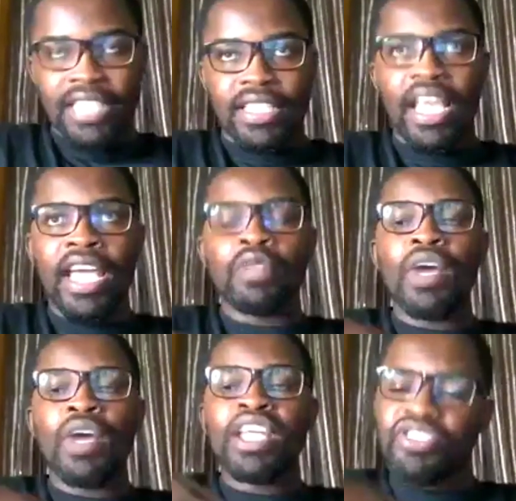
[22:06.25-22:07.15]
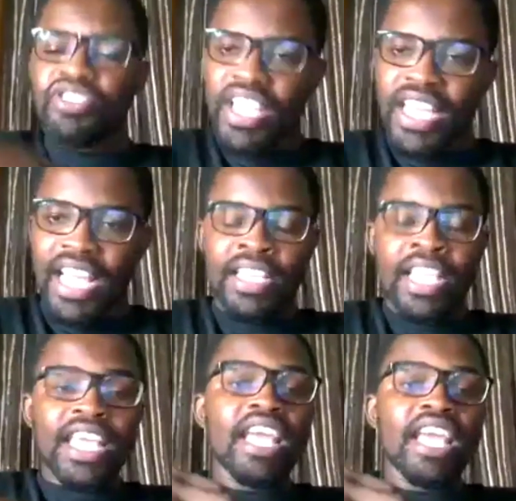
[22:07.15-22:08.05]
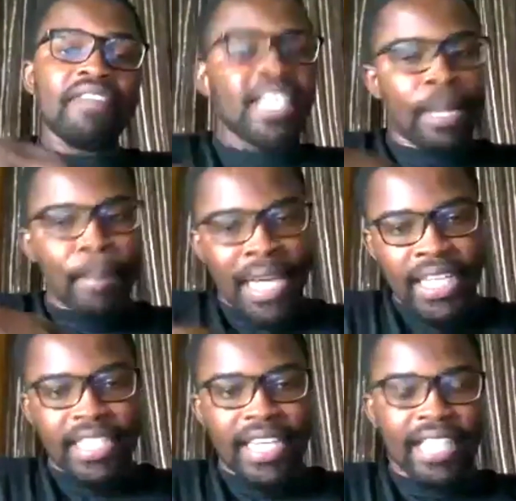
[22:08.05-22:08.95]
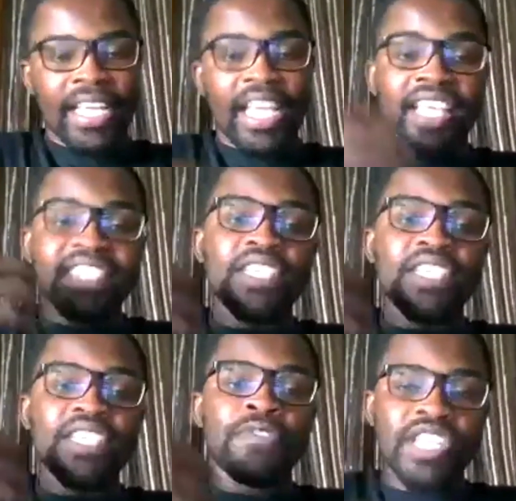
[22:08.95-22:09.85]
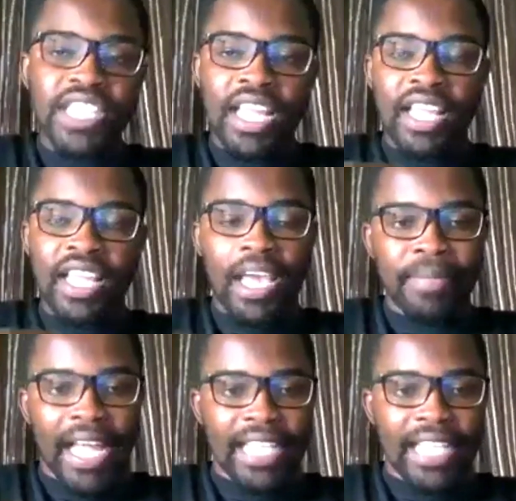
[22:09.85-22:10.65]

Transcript: And when he trained us, he gave us the mandate that it is vision and aim that